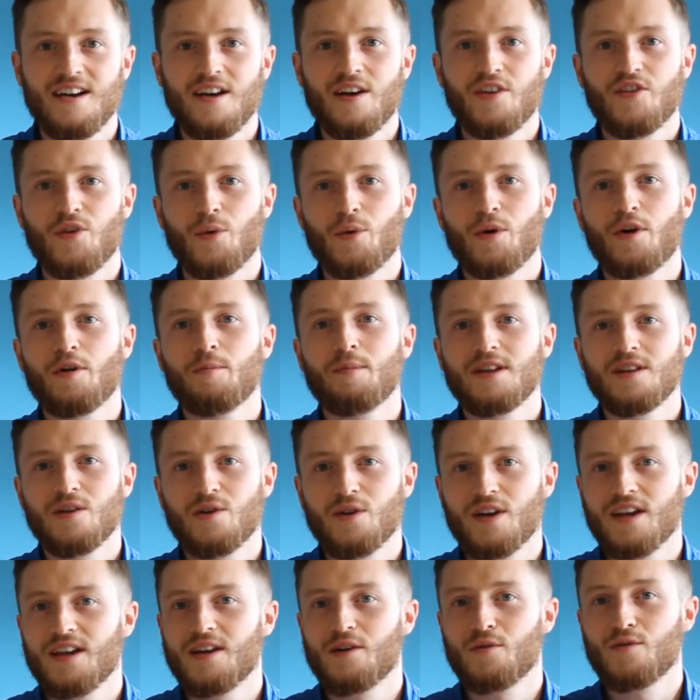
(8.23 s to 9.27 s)
So we're going to be
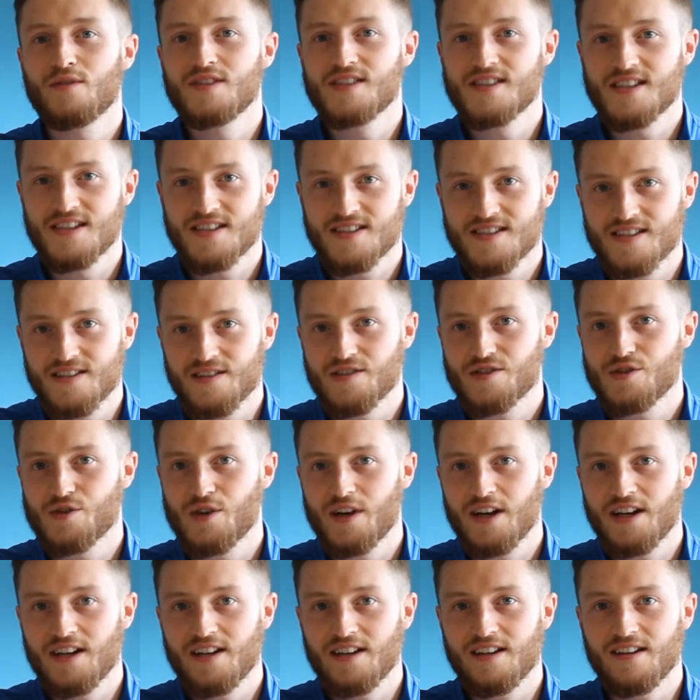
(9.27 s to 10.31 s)
looking at resistance
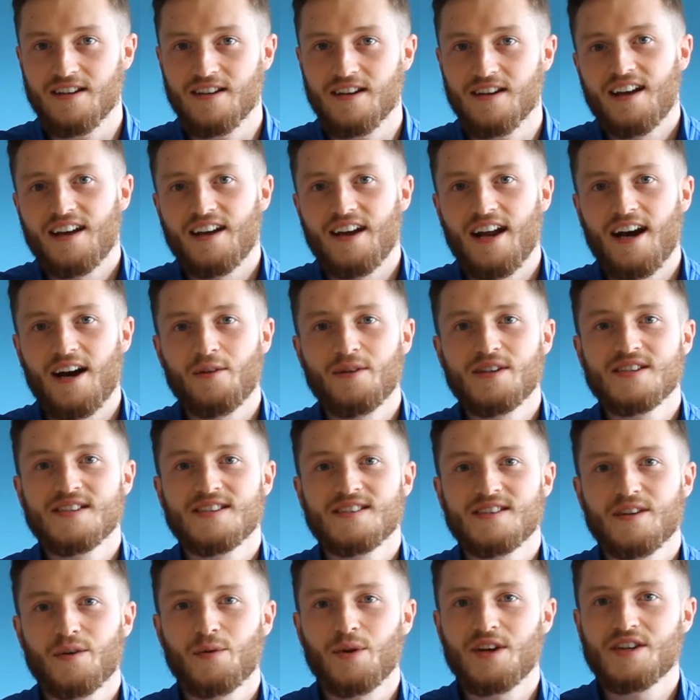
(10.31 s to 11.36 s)
training here. Now this
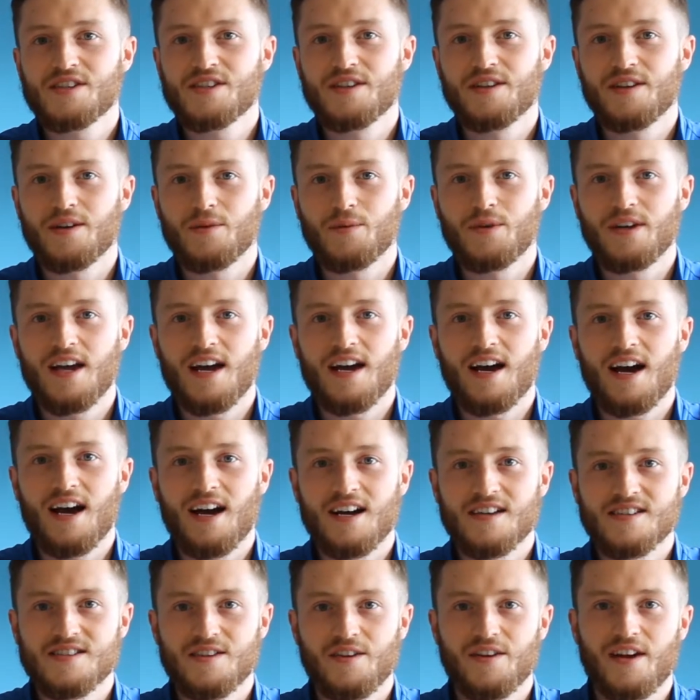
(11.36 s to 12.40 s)
is a question that we get
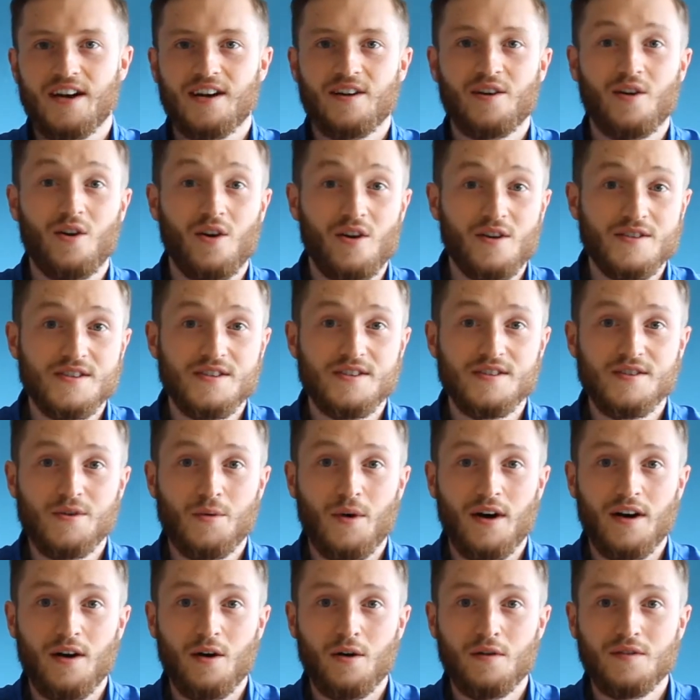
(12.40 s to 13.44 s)
asked on our courses
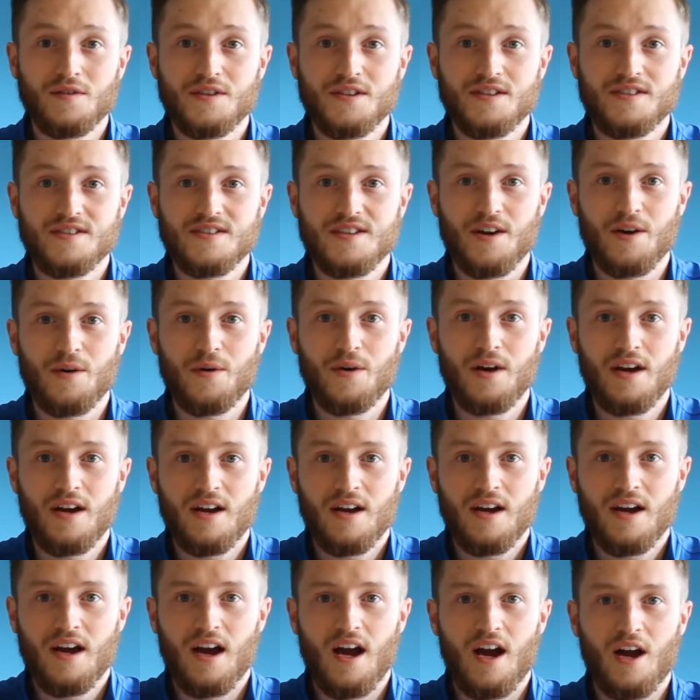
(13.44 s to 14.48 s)
quite often, so
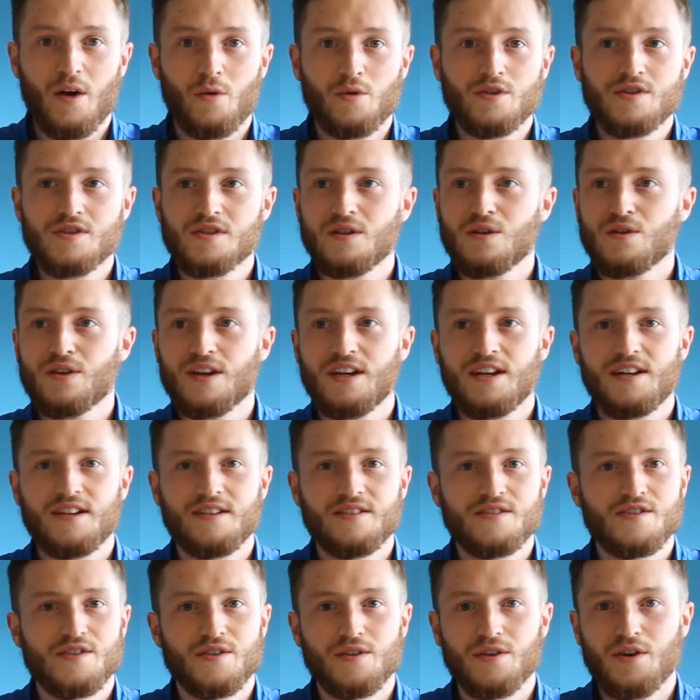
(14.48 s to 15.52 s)
we're just
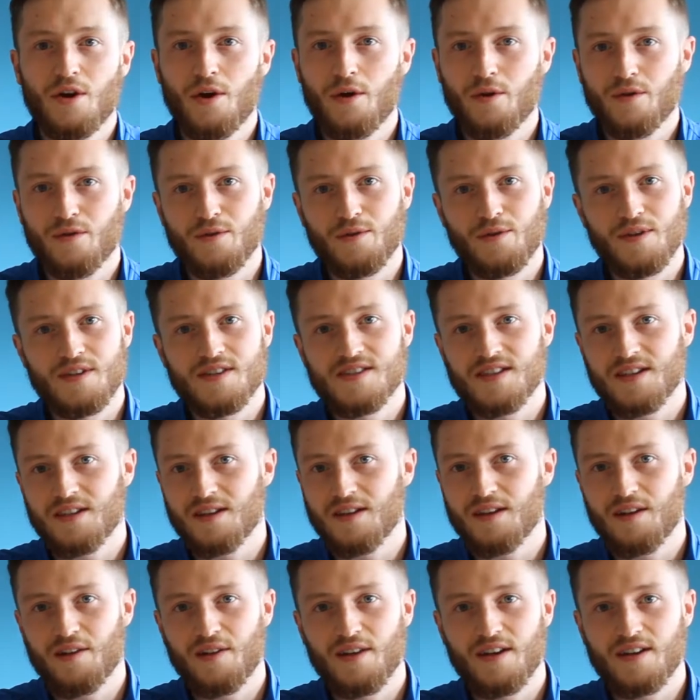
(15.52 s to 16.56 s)
looking to go through this to
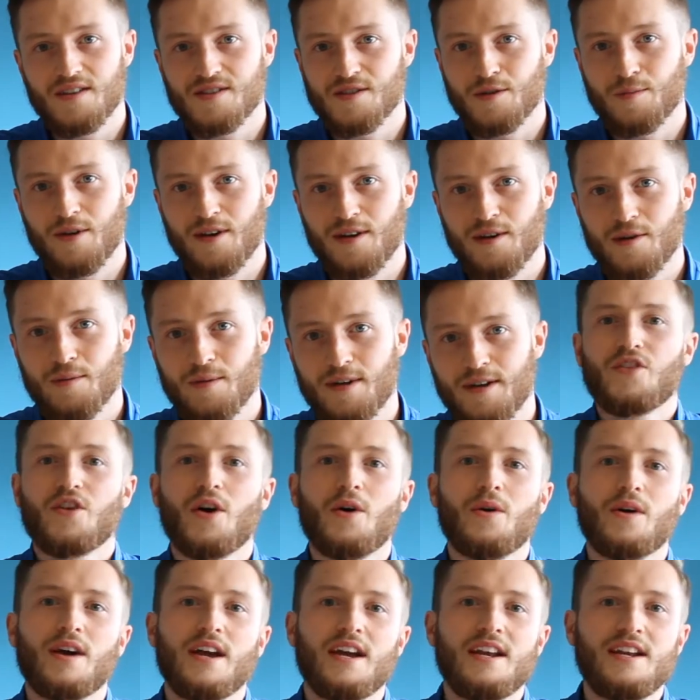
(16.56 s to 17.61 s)
clear things up a little bit.
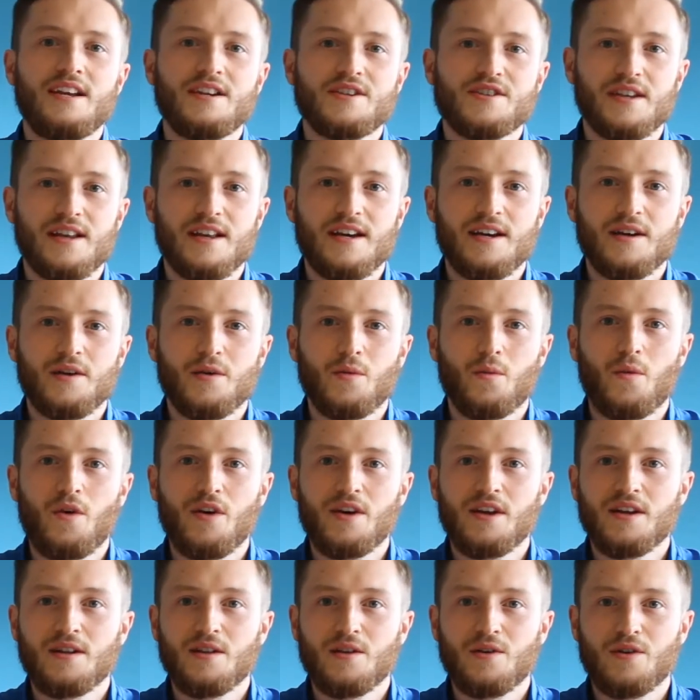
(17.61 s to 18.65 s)
So initially
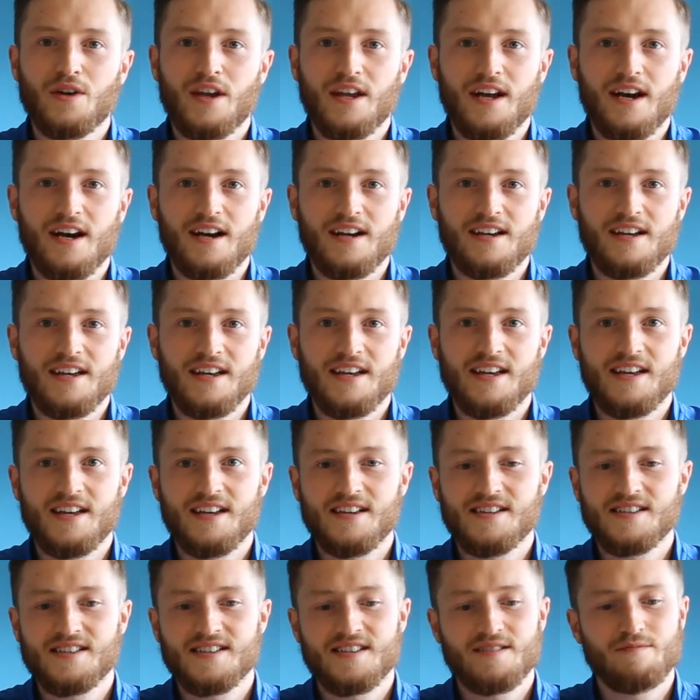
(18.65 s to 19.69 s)
what you're looking at
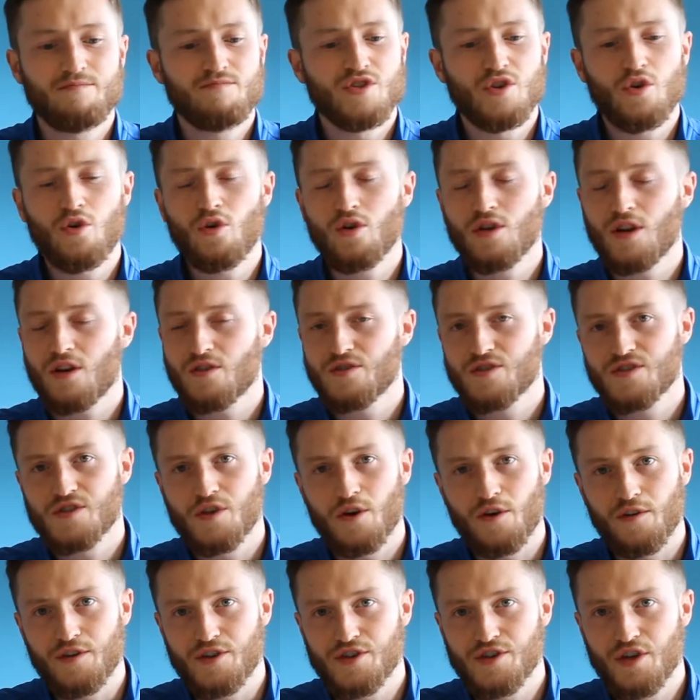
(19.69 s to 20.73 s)
is, to cut a long
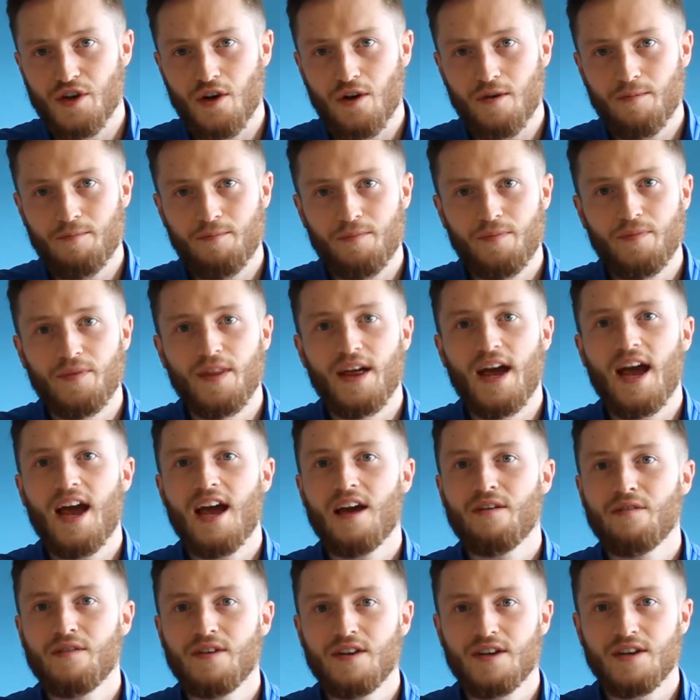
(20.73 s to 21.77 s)
story short, the
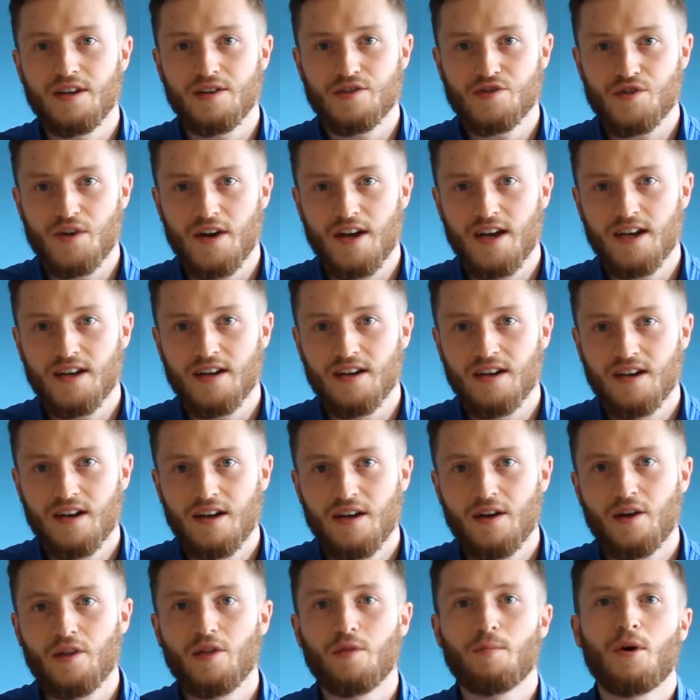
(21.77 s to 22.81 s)
heavier you train,
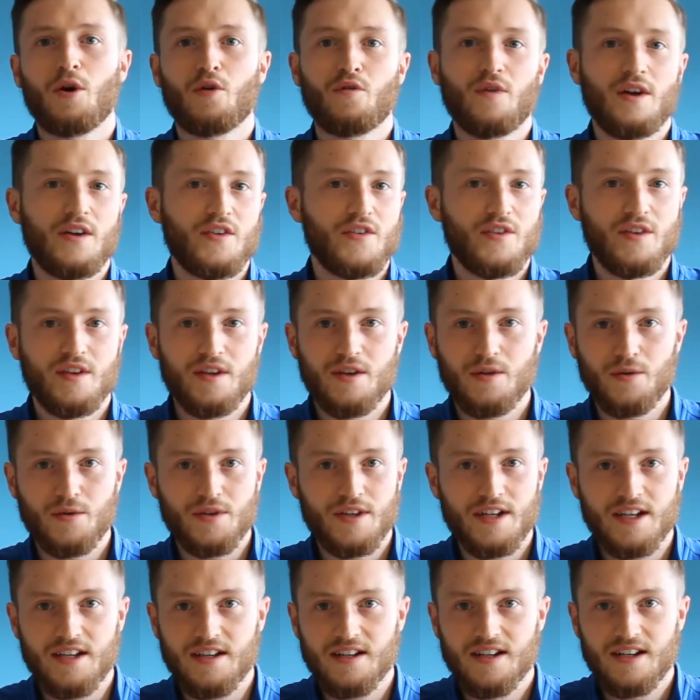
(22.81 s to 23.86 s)
the more rest that you'll
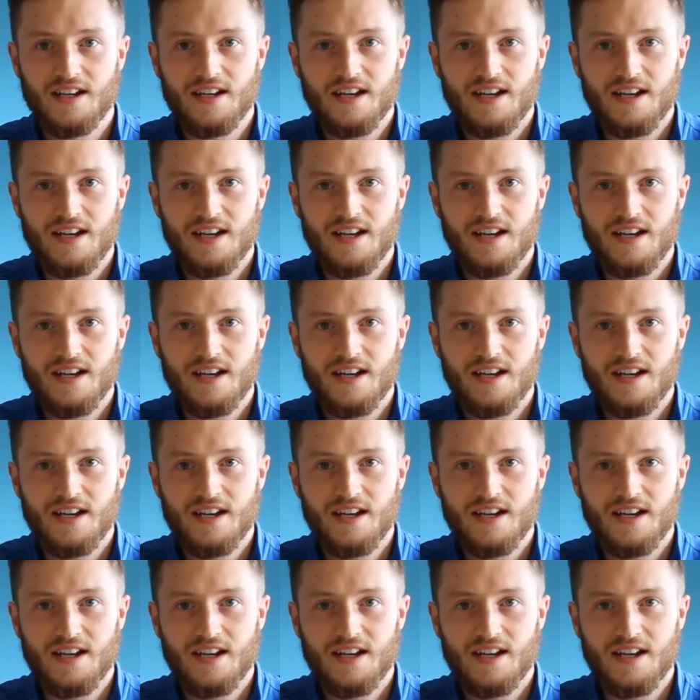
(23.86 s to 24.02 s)
need.